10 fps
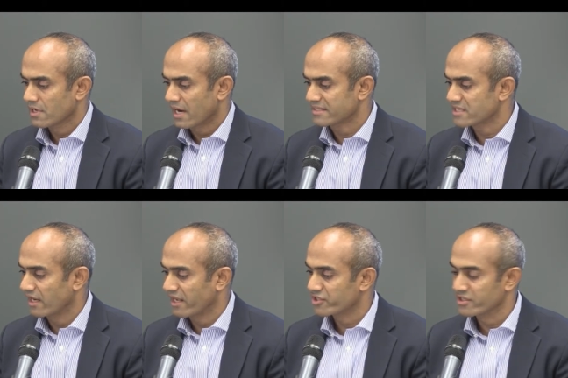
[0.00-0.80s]
I say
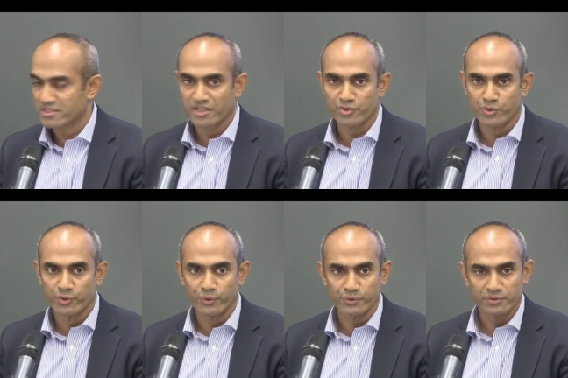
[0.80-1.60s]
elections seek to
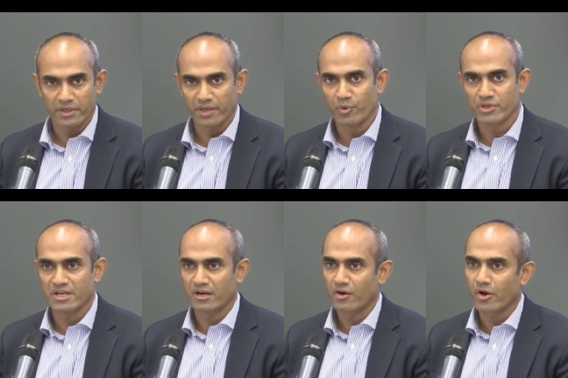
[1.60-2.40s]
do in more
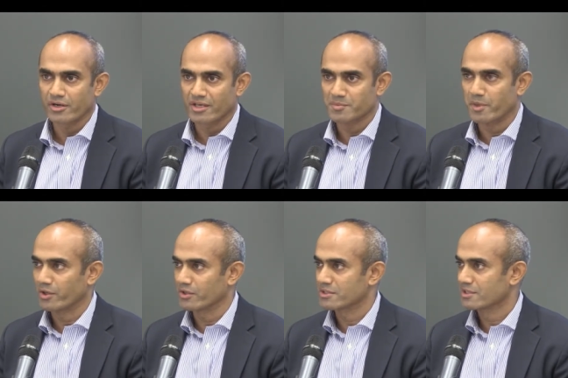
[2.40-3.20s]
settled context
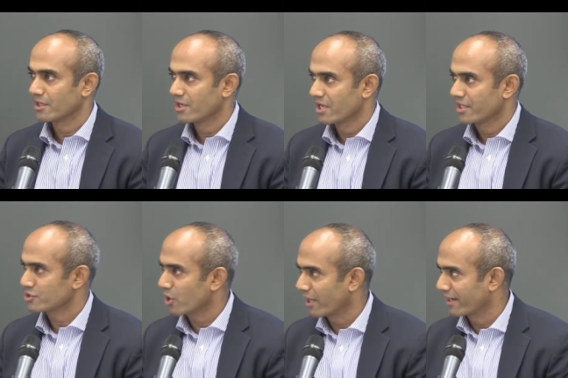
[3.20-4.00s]
because it's
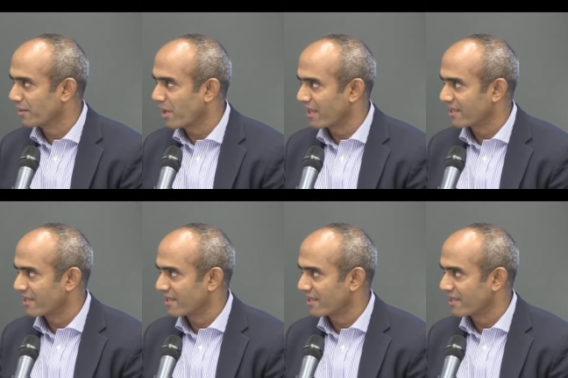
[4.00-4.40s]
not like Nepal